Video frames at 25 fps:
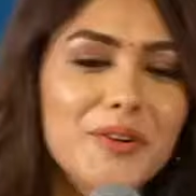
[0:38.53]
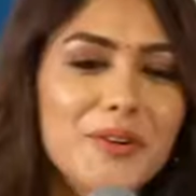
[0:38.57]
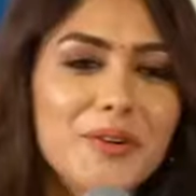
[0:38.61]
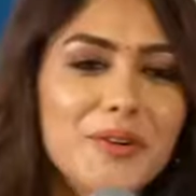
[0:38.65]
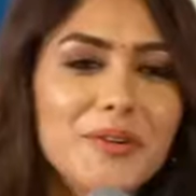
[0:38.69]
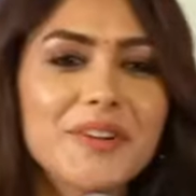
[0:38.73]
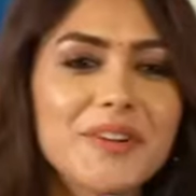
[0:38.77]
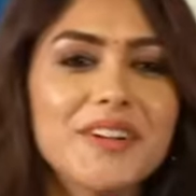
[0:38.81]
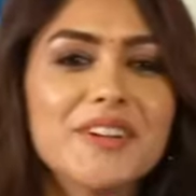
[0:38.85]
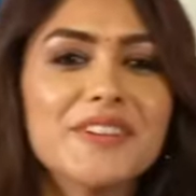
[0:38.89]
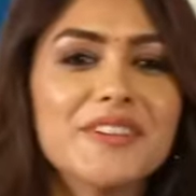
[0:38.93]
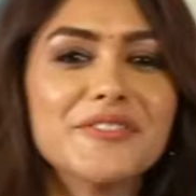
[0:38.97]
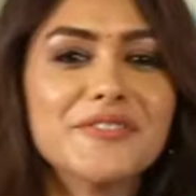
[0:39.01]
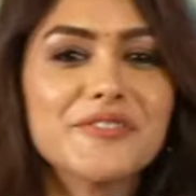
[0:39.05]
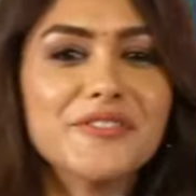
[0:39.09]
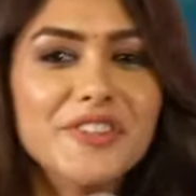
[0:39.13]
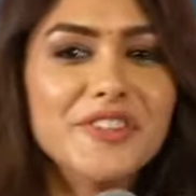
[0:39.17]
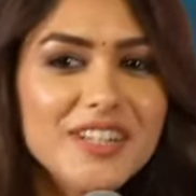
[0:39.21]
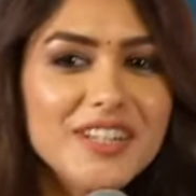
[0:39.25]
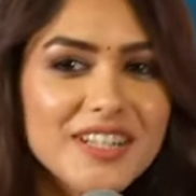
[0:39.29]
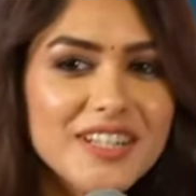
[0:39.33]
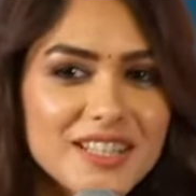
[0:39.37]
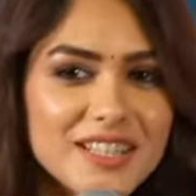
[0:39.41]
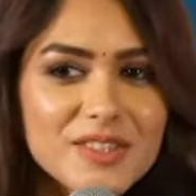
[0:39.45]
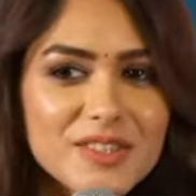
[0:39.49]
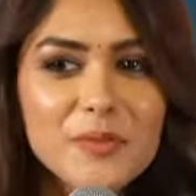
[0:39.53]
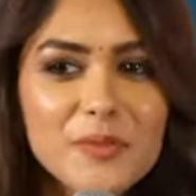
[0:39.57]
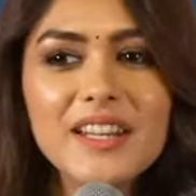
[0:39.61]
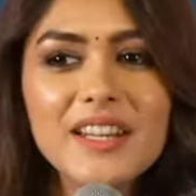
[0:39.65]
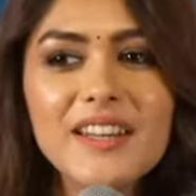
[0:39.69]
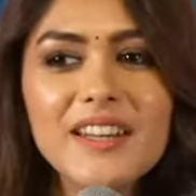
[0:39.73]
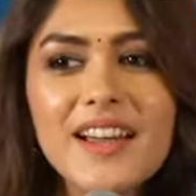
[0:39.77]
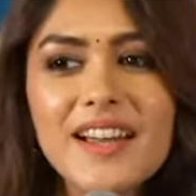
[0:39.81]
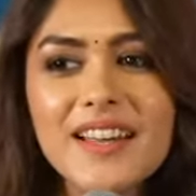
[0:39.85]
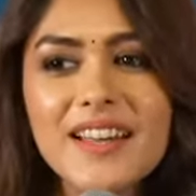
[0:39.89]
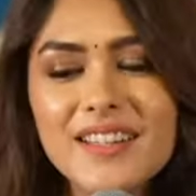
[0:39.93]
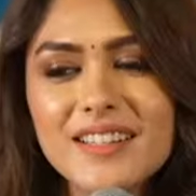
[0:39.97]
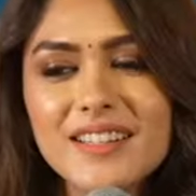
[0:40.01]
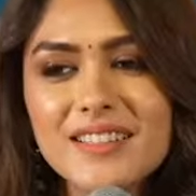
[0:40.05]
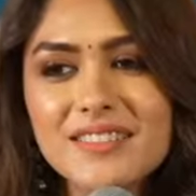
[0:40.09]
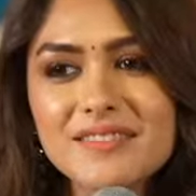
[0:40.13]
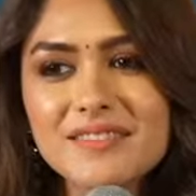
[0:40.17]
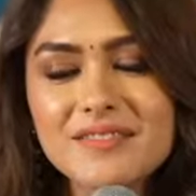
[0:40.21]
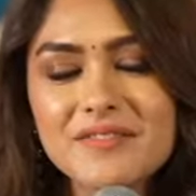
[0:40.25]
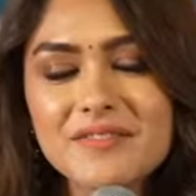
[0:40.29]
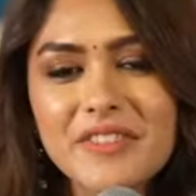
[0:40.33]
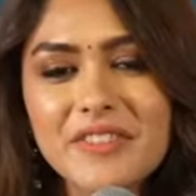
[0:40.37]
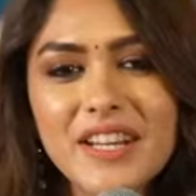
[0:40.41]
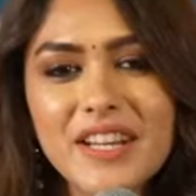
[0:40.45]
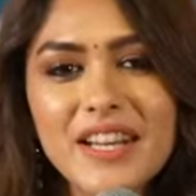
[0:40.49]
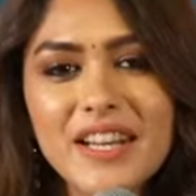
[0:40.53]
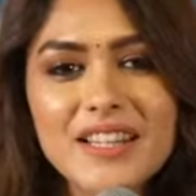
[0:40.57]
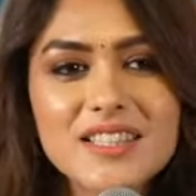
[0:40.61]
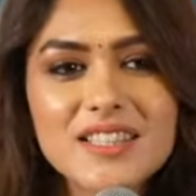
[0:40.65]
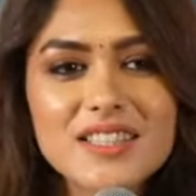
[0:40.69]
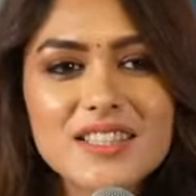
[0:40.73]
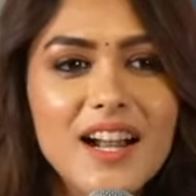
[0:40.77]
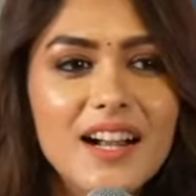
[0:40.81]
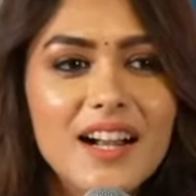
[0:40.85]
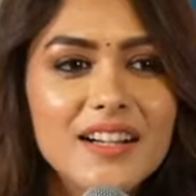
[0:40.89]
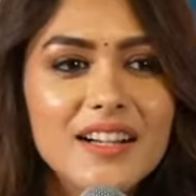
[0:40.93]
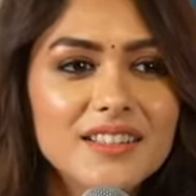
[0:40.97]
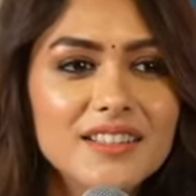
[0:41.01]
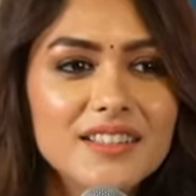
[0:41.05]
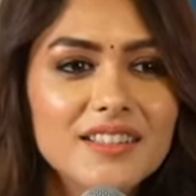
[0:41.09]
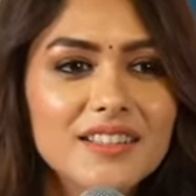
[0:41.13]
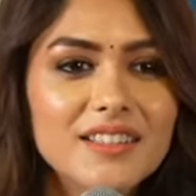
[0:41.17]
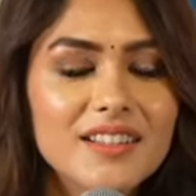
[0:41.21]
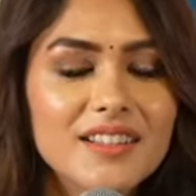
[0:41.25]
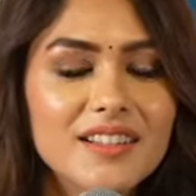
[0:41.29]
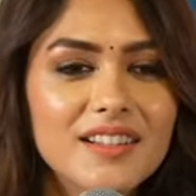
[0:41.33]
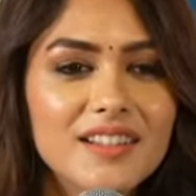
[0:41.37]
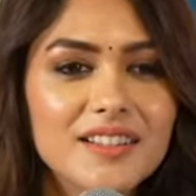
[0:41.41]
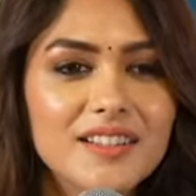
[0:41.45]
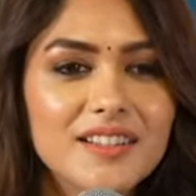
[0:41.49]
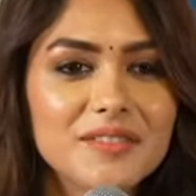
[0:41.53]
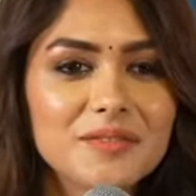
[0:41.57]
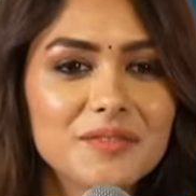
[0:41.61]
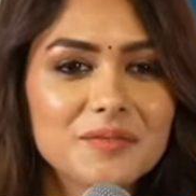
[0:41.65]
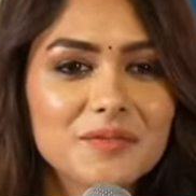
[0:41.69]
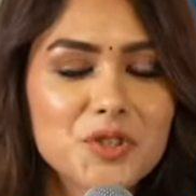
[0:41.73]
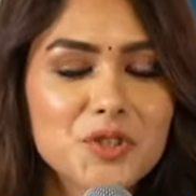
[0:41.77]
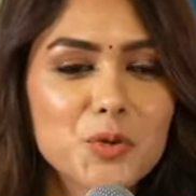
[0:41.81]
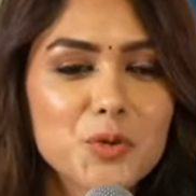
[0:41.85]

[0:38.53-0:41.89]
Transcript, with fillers: know, first when I when I started uh,